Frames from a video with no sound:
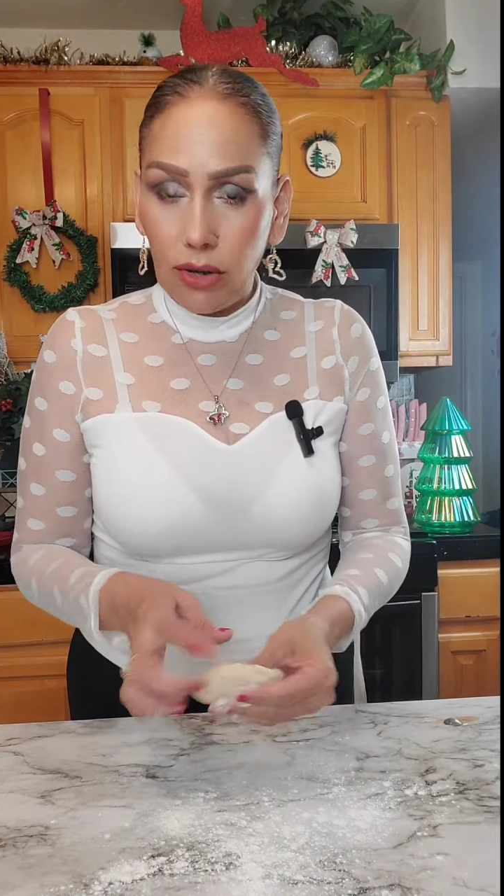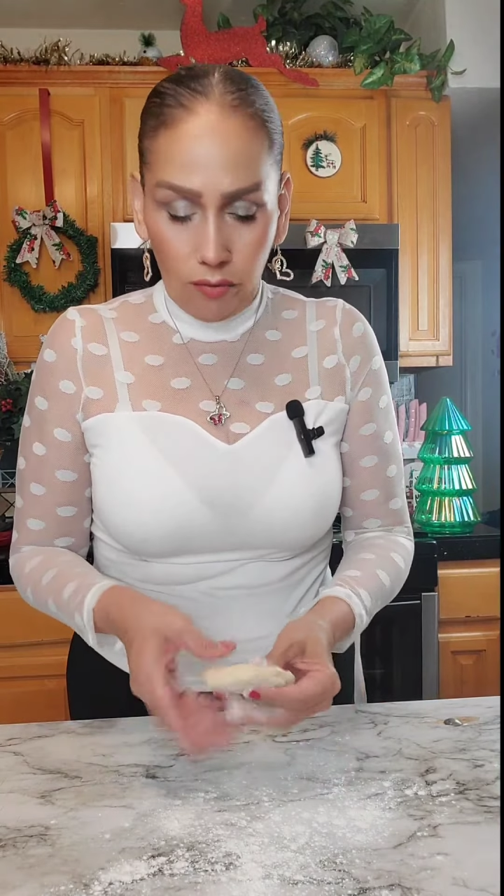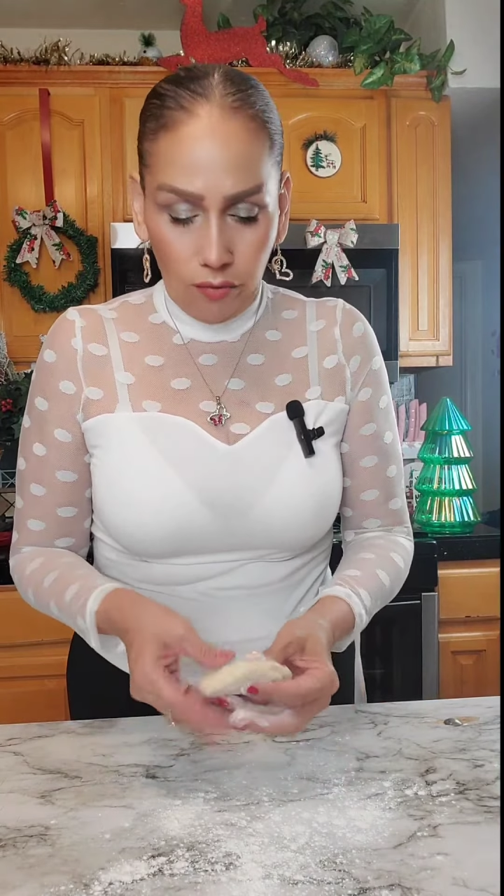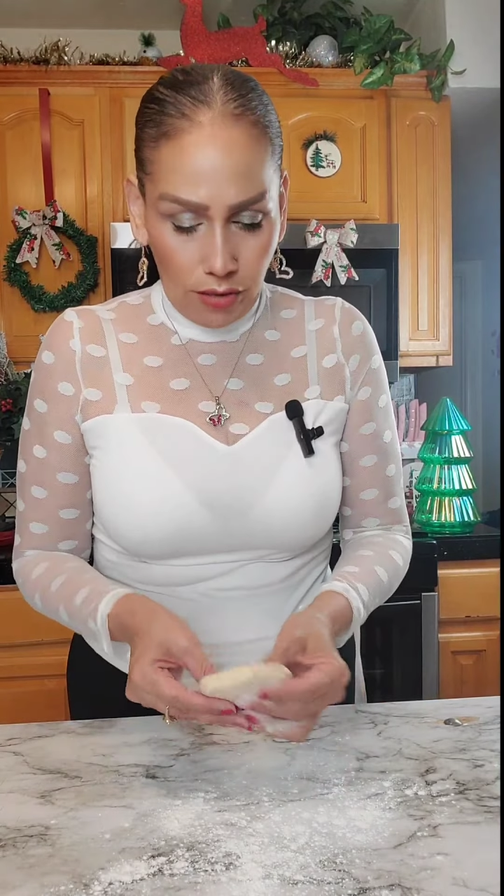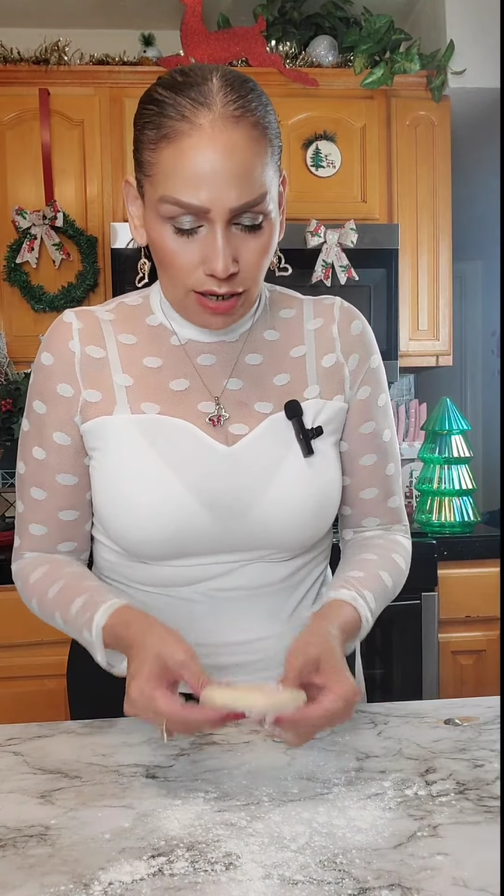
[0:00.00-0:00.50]
with
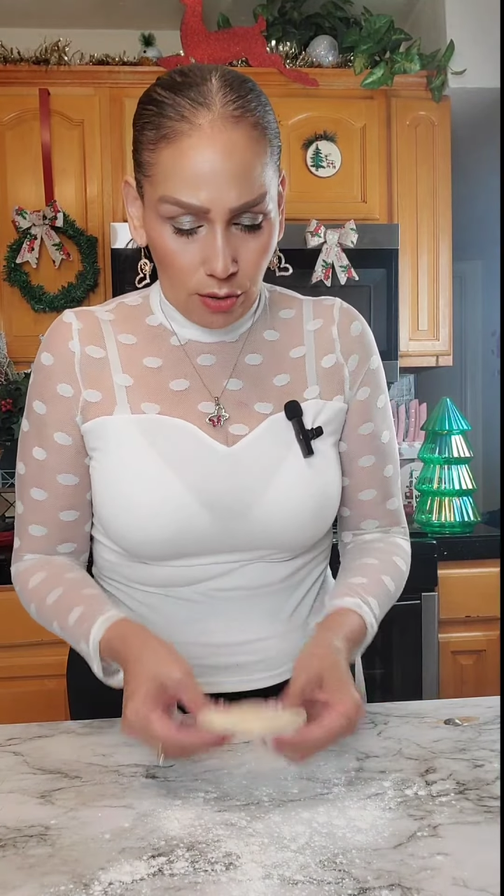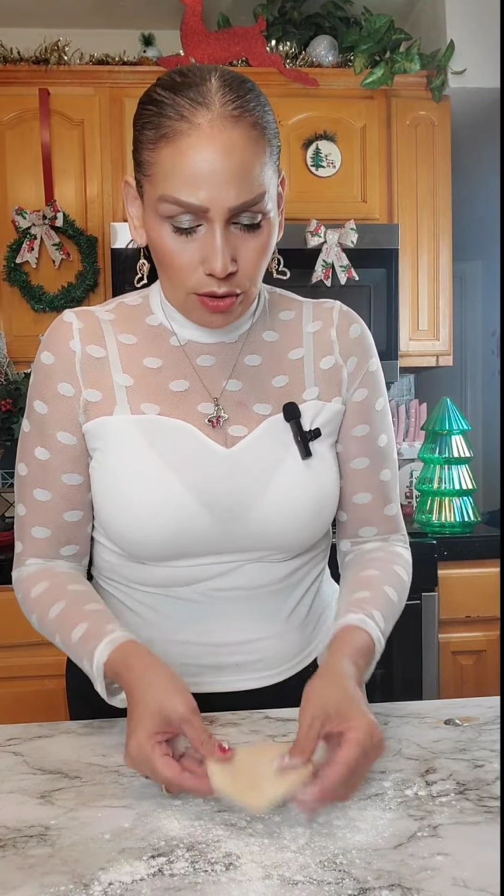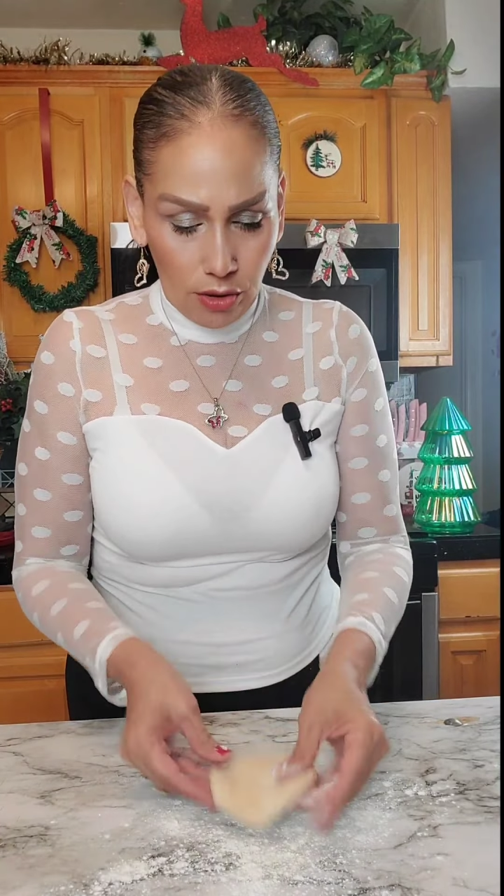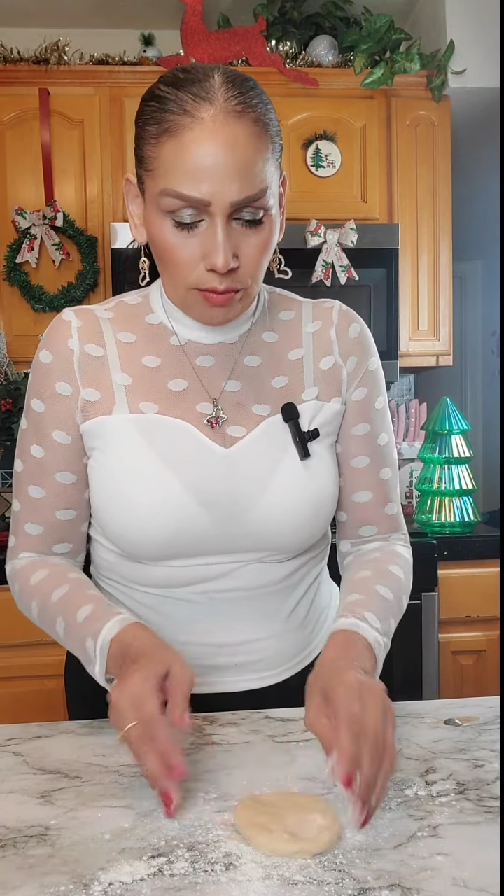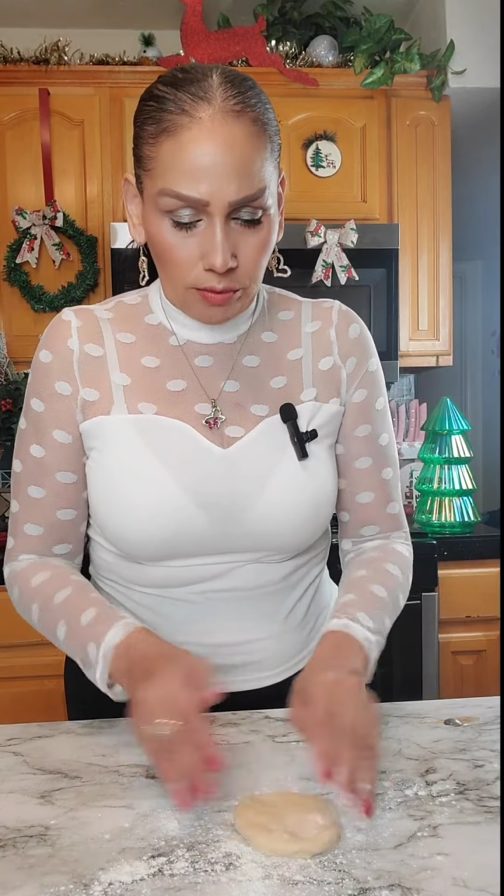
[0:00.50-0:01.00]
some
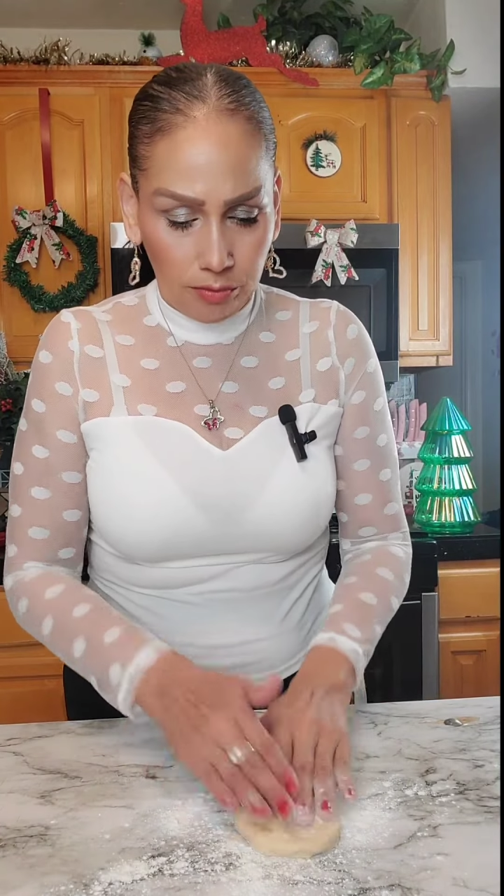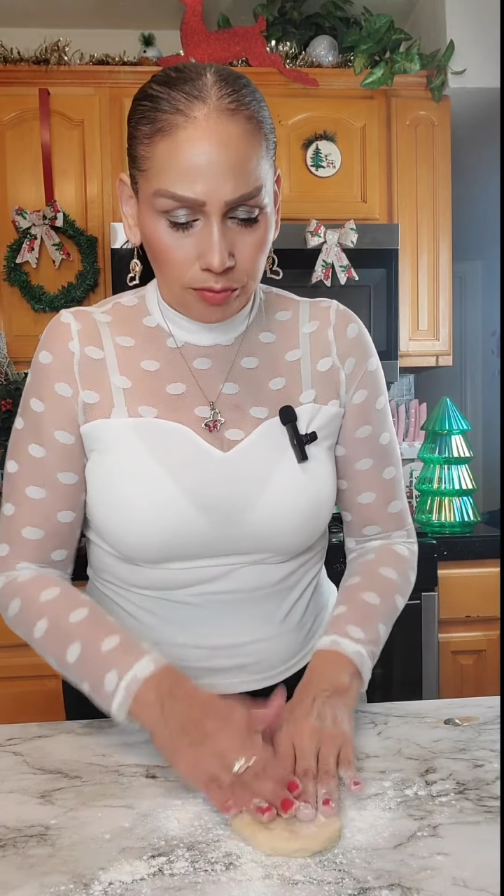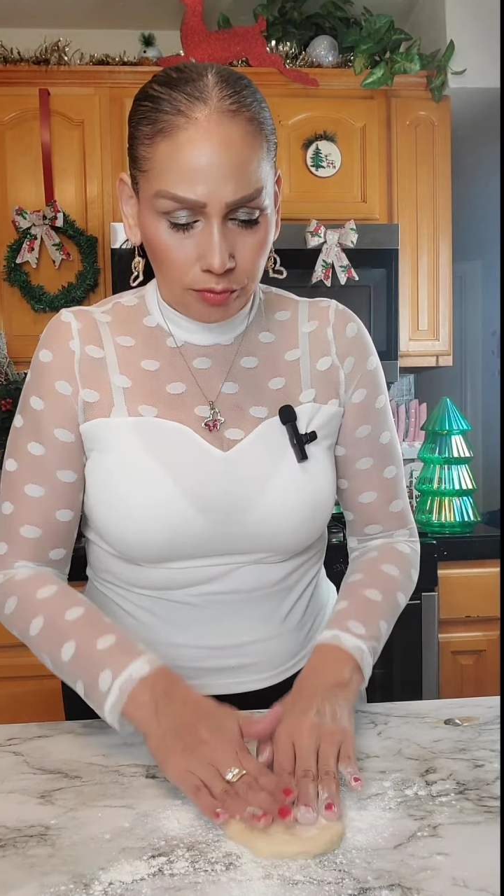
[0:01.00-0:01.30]
flour.